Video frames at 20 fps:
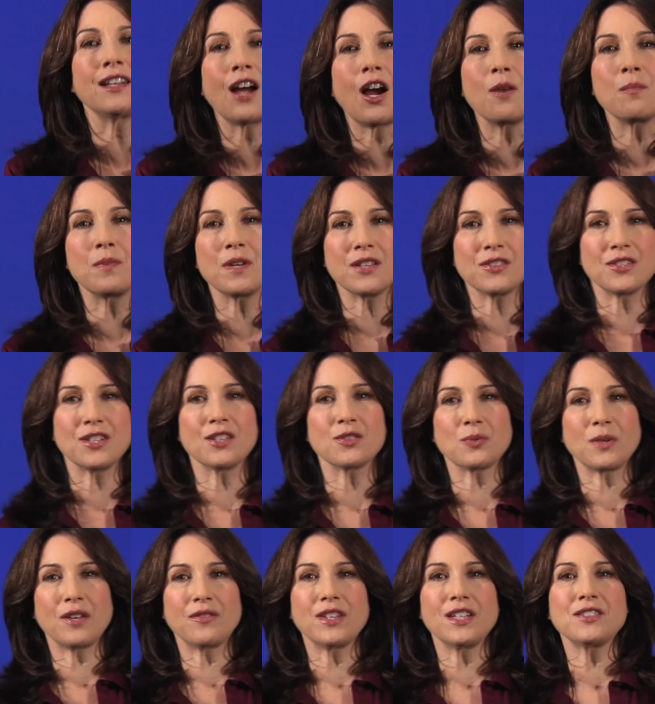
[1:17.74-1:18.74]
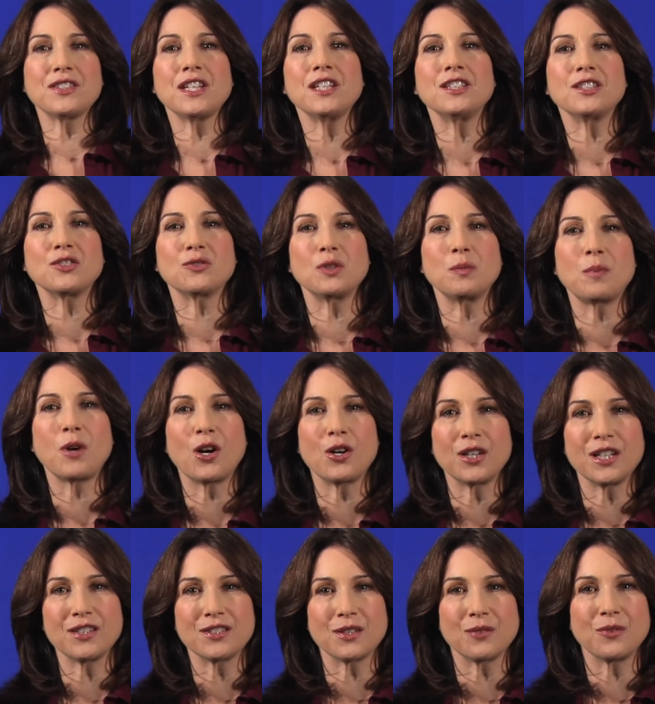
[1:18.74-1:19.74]
our business, we have these industry
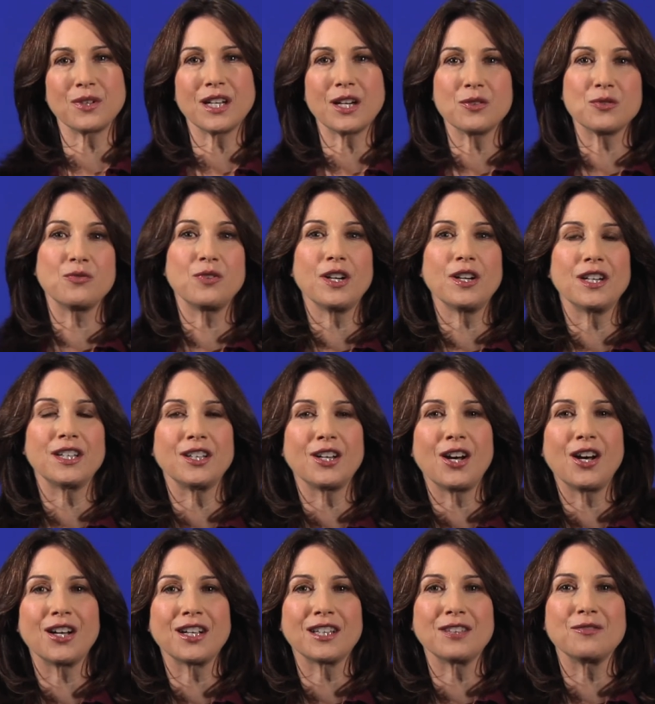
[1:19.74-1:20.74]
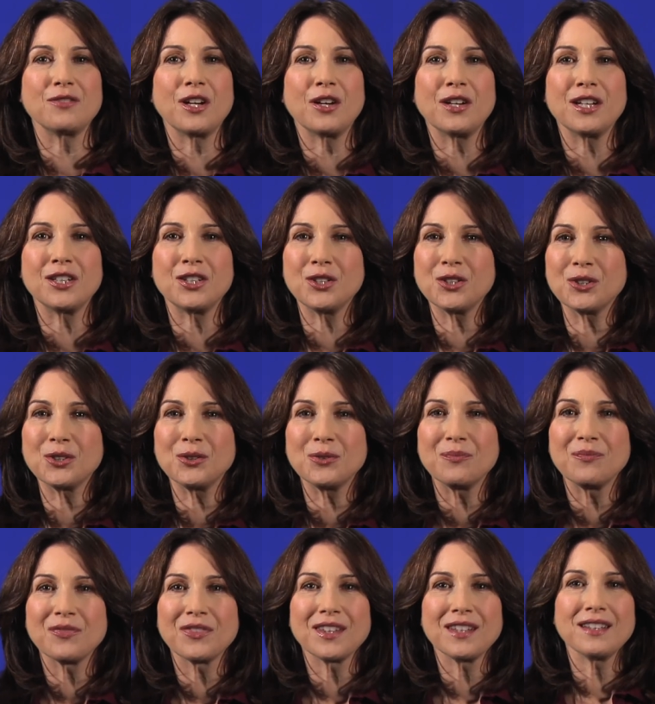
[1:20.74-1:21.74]
parties, and when I was very young and very new,
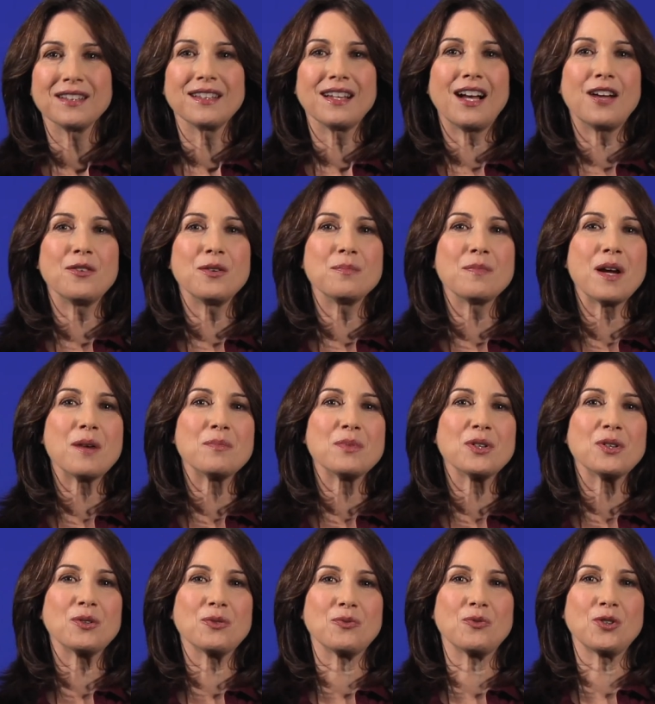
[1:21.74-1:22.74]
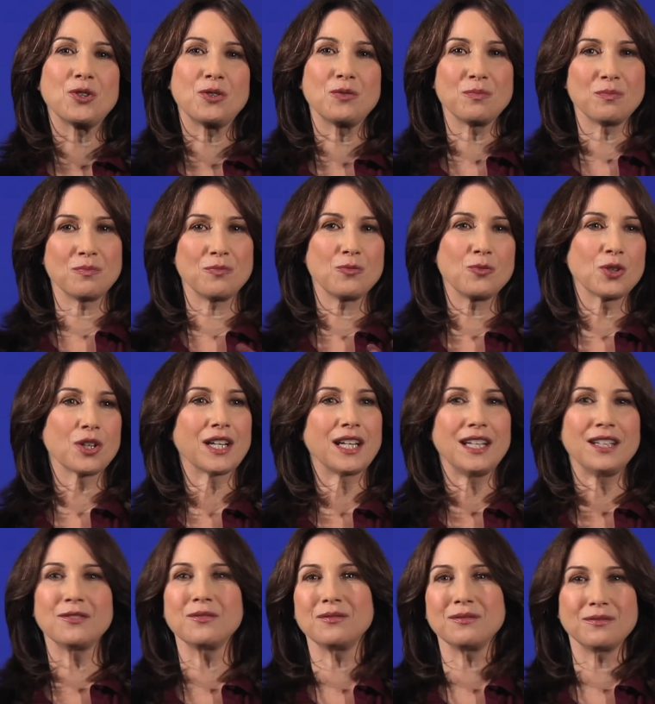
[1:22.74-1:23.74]
I remember
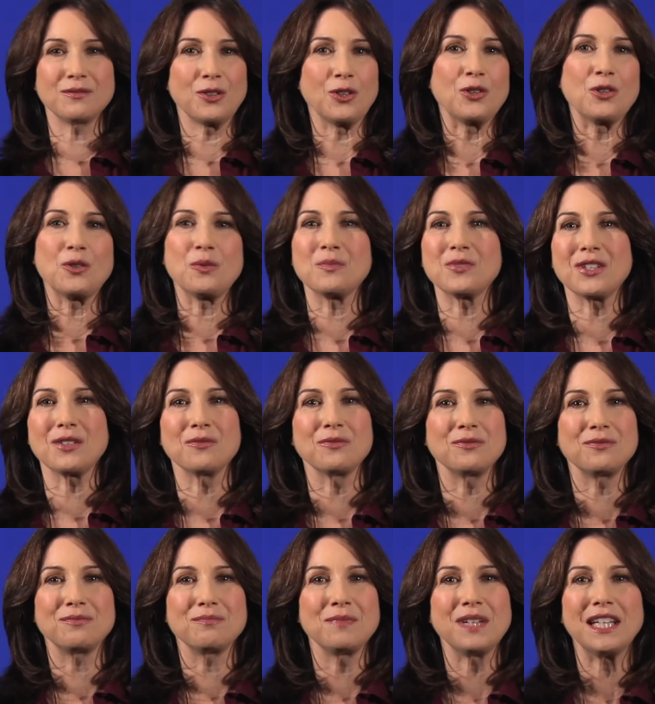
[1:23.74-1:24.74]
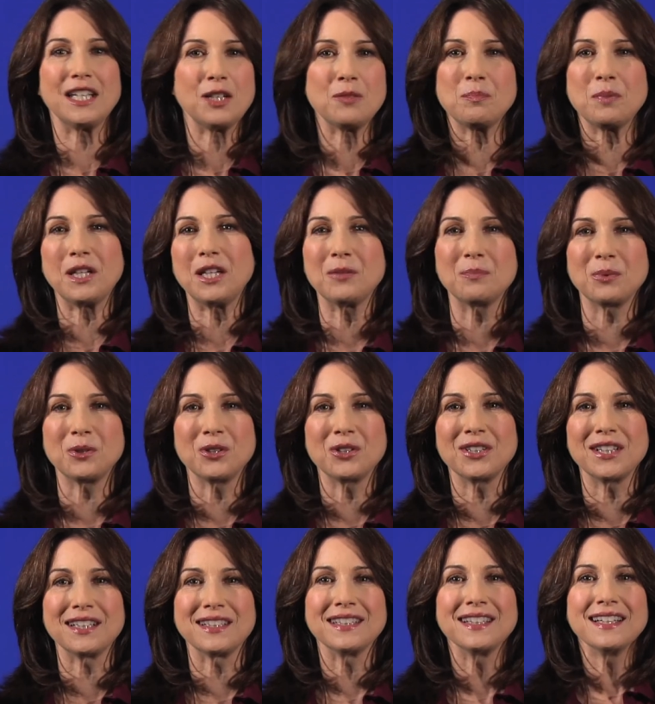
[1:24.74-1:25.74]
working rooms and meeting people
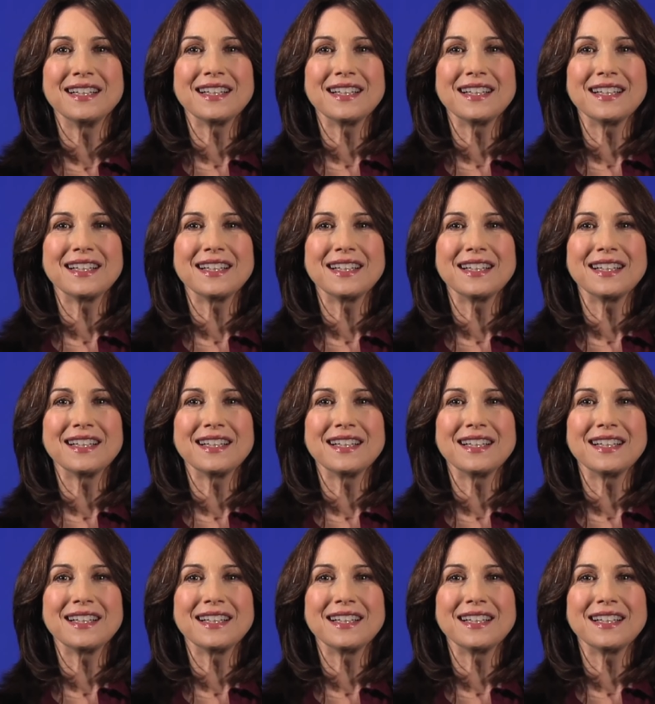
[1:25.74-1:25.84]
and